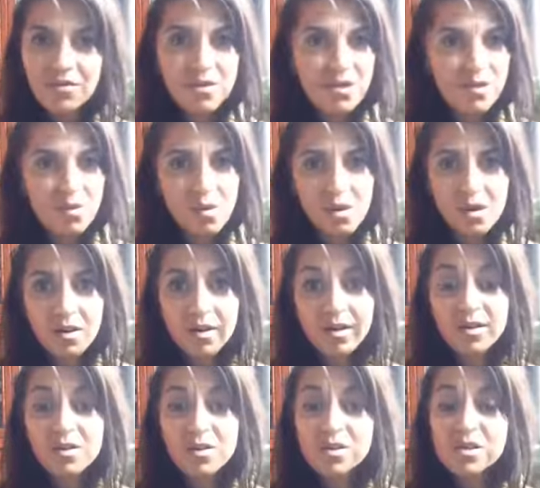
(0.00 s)
you are,
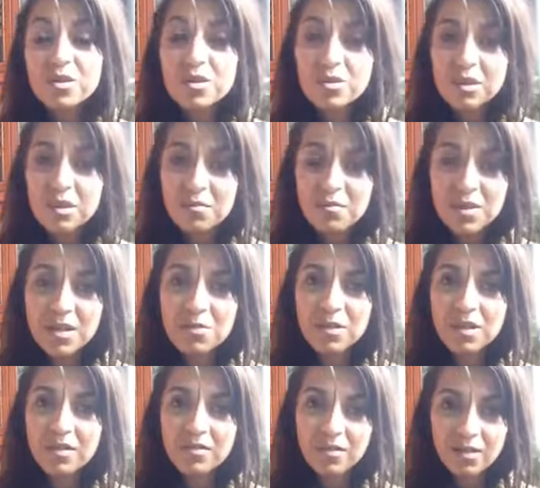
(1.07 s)
and also you can be
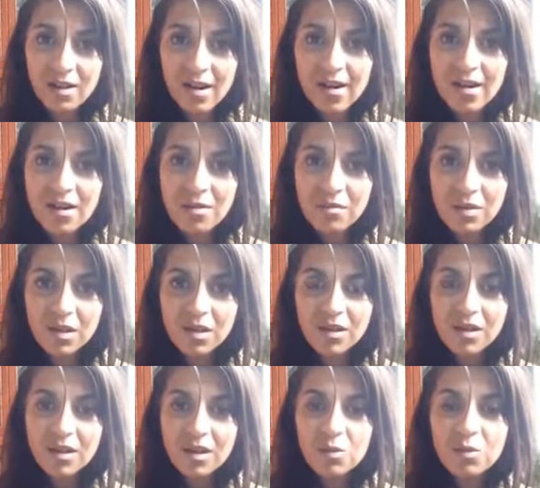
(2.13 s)
whatever I am,
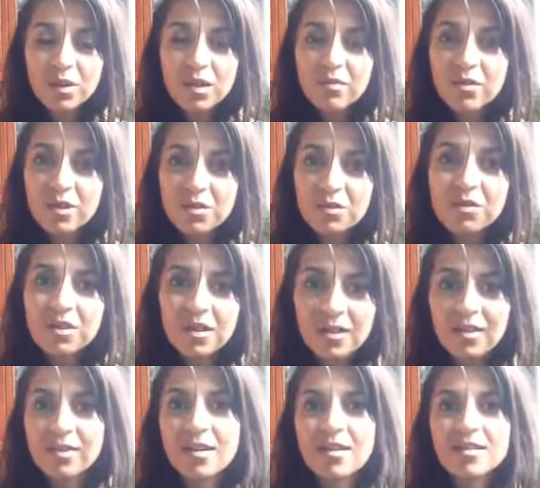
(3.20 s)
and whatever you
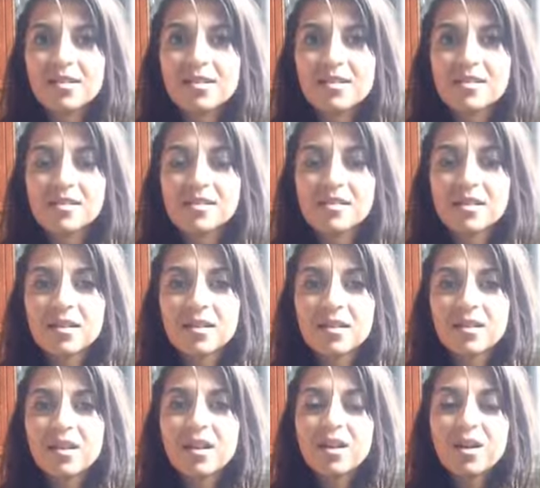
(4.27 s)
think that is.
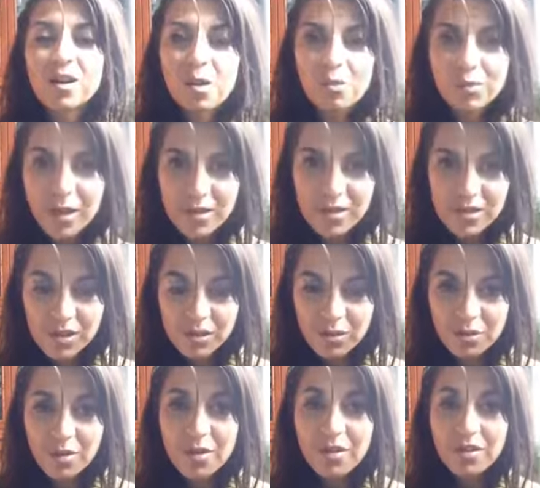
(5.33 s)
God bless you.
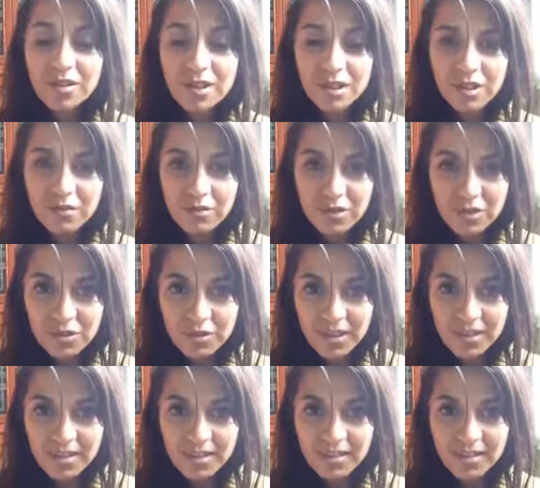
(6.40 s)
Thank you for
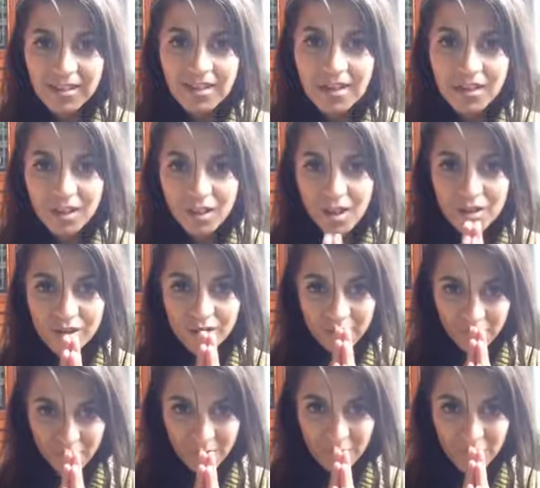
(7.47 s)
tuning in. Lots of
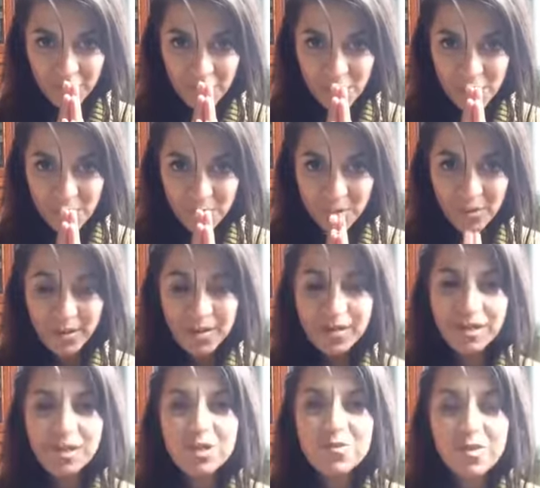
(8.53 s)
love to you, and
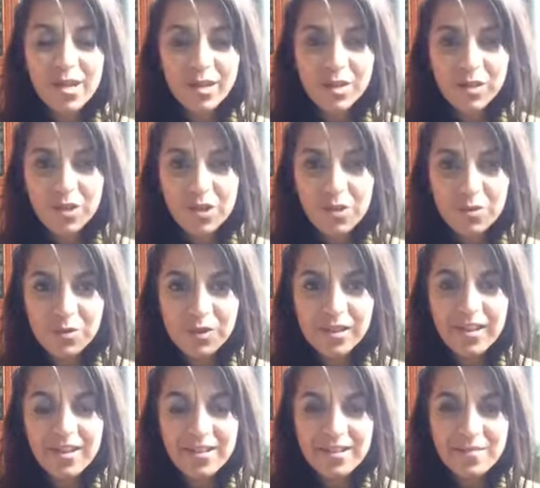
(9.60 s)
see you next Tuesday.